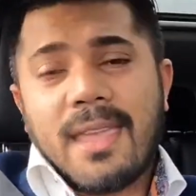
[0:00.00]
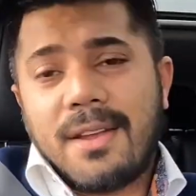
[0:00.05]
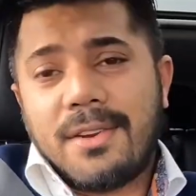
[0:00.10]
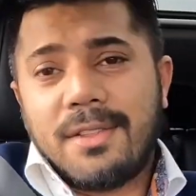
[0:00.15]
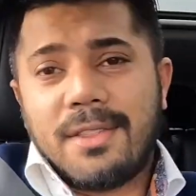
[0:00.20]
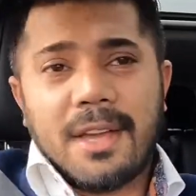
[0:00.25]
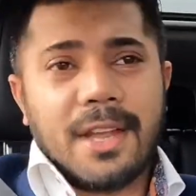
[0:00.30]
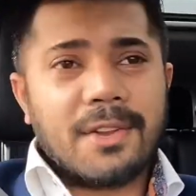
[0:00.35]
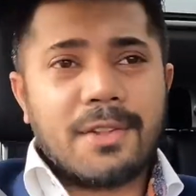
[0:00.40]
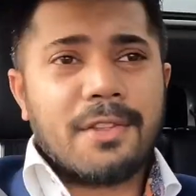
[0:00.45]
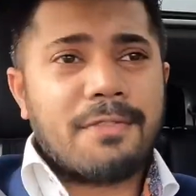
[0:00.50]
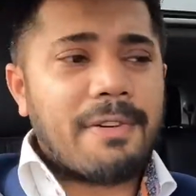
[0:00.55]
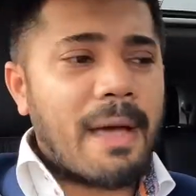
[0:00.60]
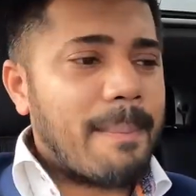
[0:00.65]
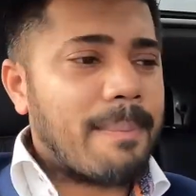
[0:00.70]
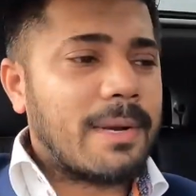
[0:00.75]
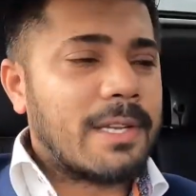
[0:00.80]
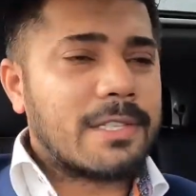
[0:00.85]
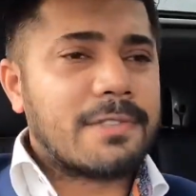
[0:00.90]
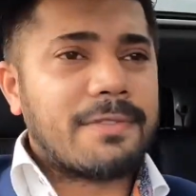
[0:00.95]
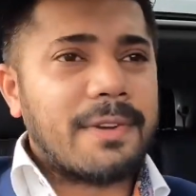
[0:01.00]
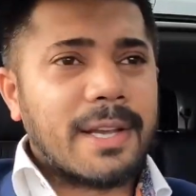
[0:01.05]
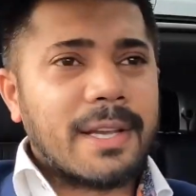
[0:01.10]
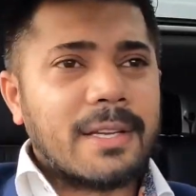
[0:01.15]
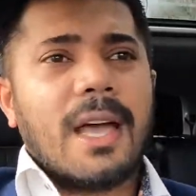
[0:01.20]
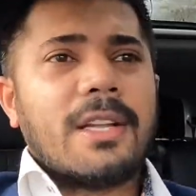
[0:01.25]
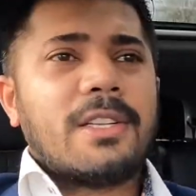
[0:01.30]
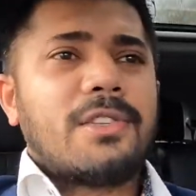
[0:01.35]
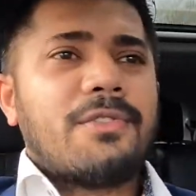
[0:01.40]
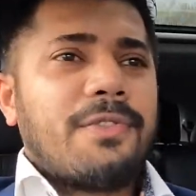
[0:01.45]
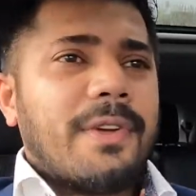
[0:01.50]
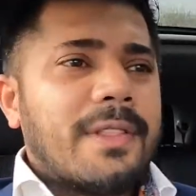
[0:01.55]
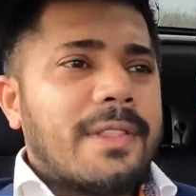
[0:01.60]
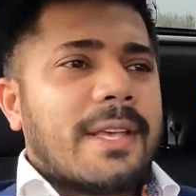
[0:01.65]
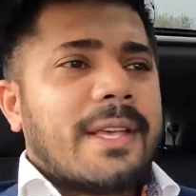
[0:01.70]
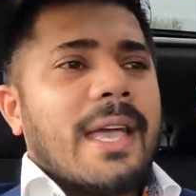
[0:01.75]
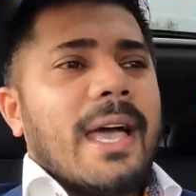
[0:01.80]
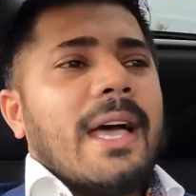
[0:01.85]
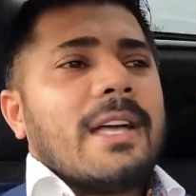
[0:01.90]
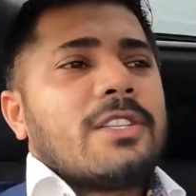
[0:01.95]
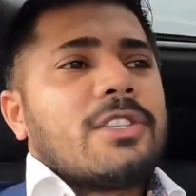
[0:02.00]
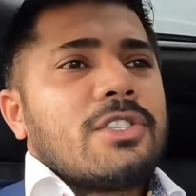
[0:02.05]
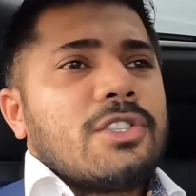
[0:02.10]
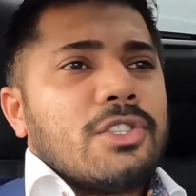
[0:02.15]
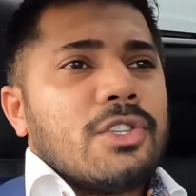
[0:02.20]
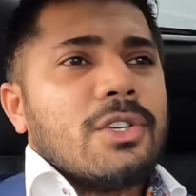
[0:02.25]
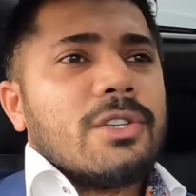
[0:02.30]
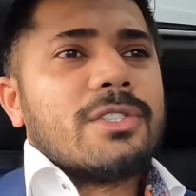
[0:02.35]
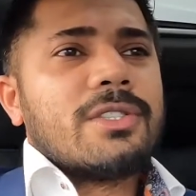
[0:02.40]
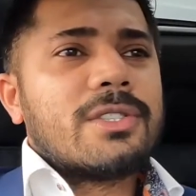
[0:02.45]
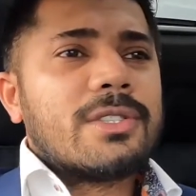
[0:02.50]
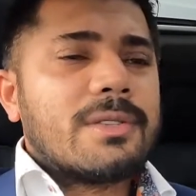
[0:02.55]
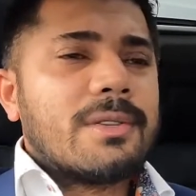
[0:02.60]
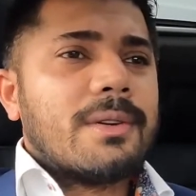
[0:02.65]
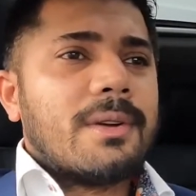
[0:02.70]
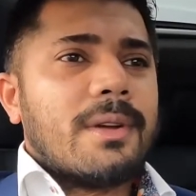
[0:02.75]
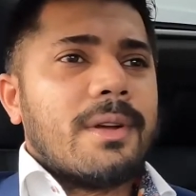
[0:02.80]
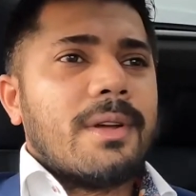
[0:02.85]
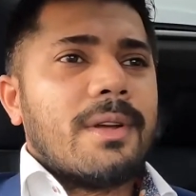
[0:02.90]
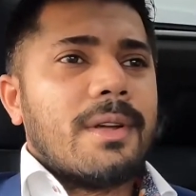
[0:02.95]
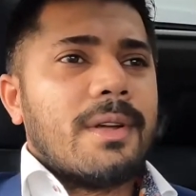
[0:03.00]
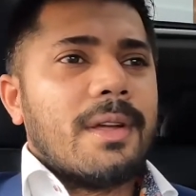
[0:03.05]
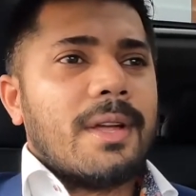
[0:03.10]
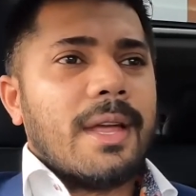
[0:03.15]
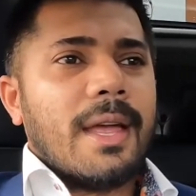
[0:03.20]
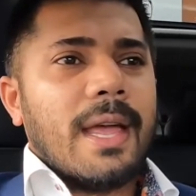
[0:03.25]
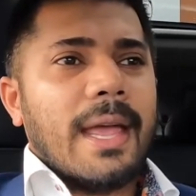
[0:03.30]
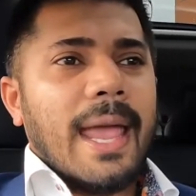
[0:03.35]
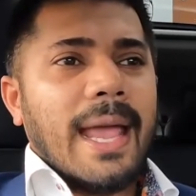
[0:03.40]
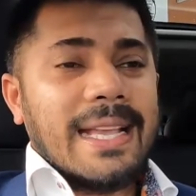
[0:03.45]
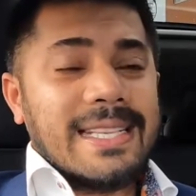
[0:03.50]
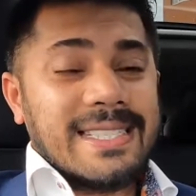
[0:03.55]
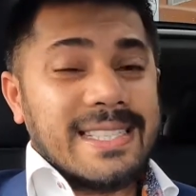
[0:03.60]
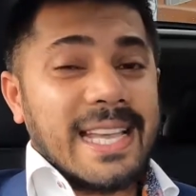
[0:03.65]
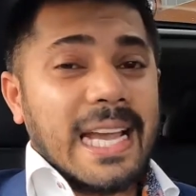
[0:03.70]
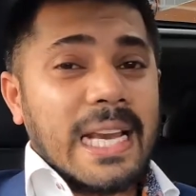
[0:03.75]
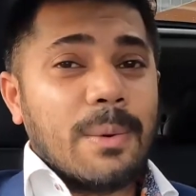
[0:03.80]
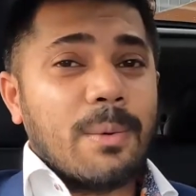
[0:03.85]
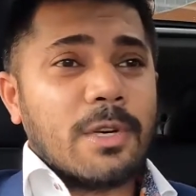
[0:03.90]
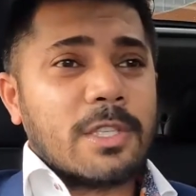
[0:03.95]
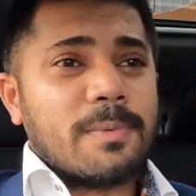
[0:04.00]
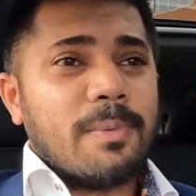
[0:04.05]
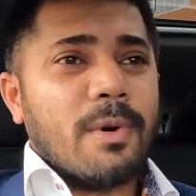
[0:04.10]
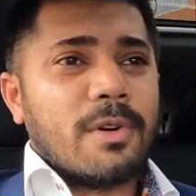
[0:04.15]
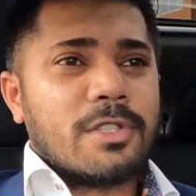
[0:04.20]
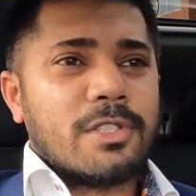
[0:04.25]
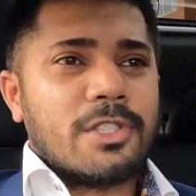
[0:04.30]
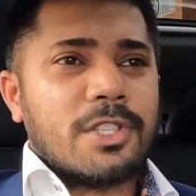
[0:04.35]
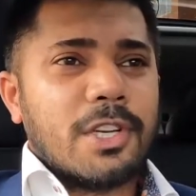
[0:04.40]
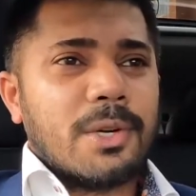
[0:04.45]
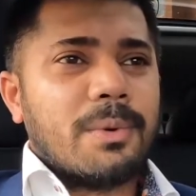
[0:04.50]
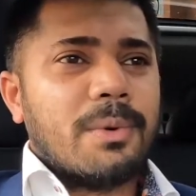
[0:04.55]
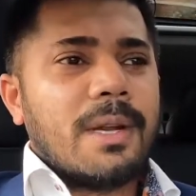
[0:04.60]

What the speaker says: Another fabulous thing, I just think the car just does exactly what it's supposed to do.